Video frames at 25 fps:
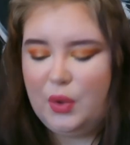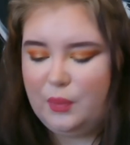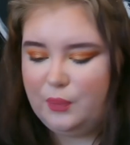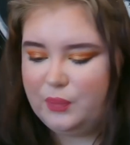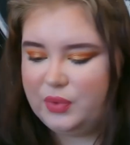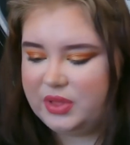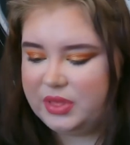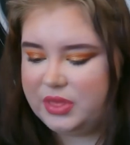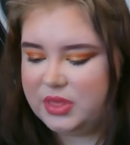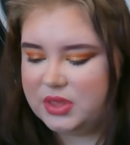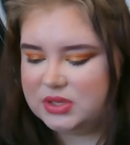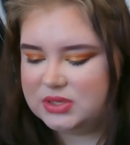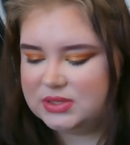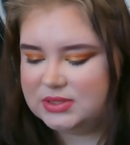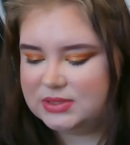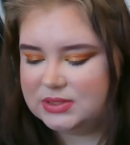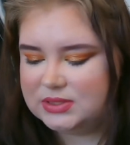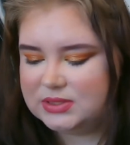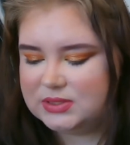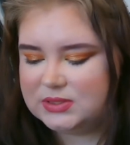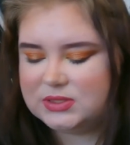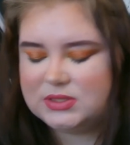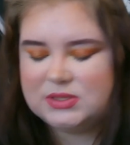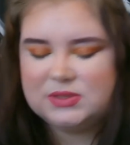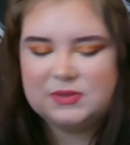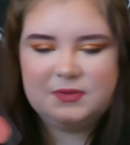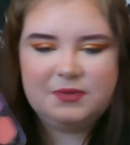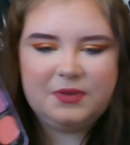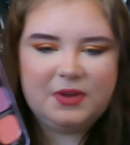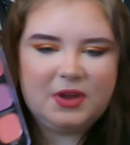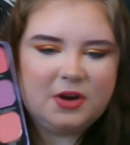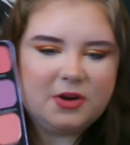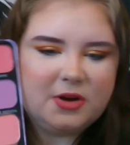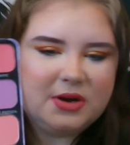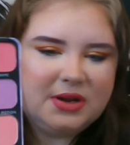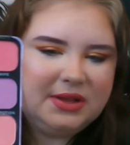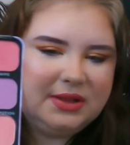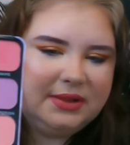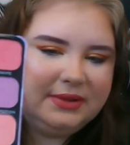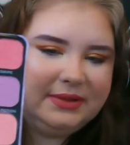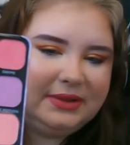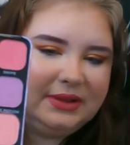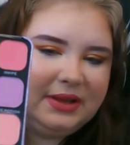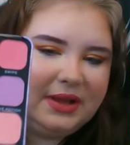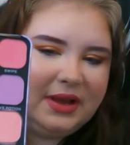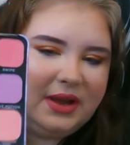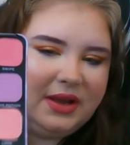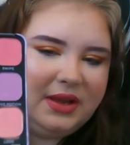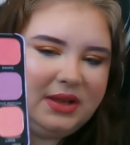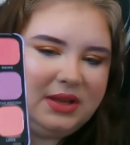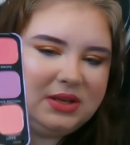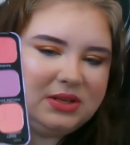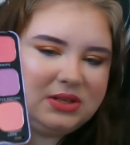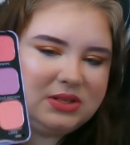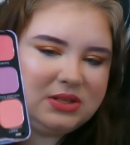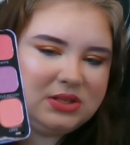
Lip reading: but this is very light.